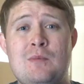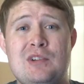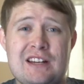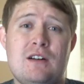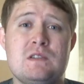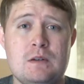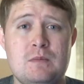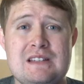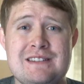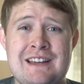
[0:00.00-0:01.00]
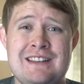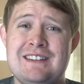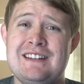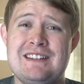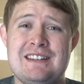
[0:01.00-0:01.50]
but that also means
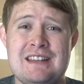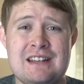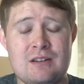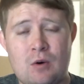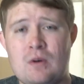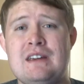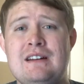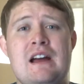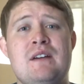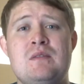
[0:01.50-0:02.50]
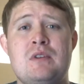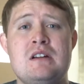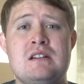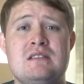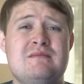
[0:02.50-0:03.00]
that getting going in an Avid
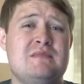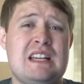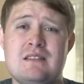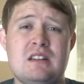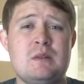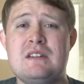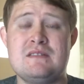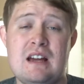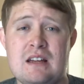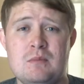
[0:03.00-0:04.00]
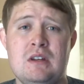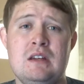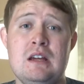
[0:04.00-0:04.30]
project takes a little bit of time.